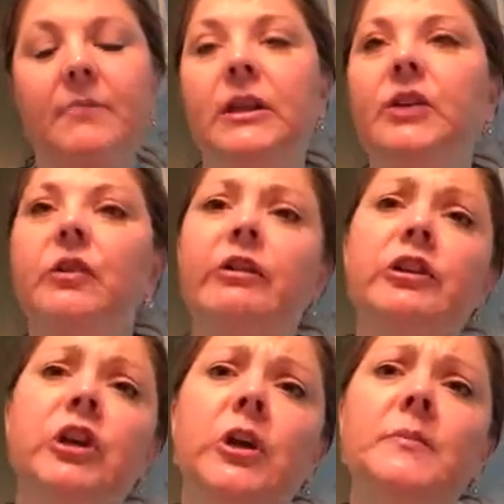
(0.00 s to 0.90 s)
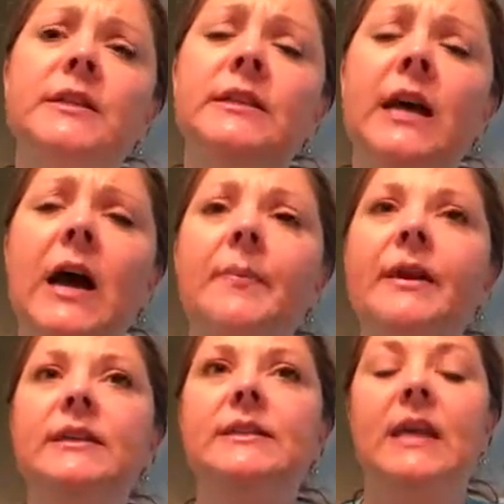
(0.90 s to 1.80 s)
literary terms and
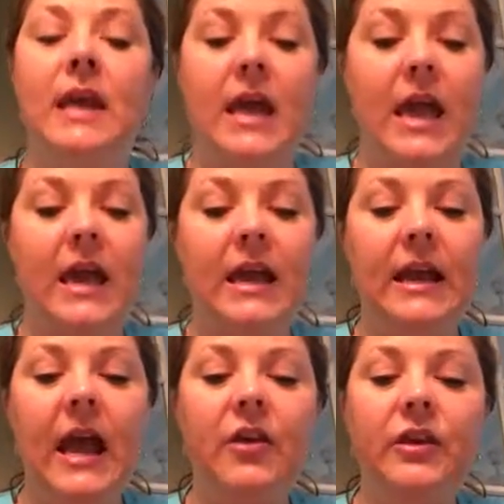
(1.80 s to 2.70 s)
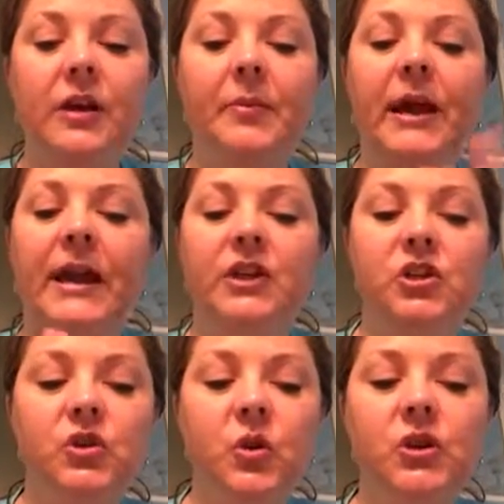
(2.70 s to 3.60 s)
topics and how they apply in
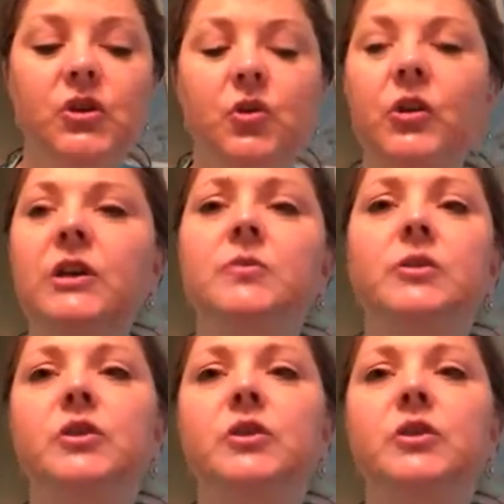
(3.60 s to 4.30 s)
short stories.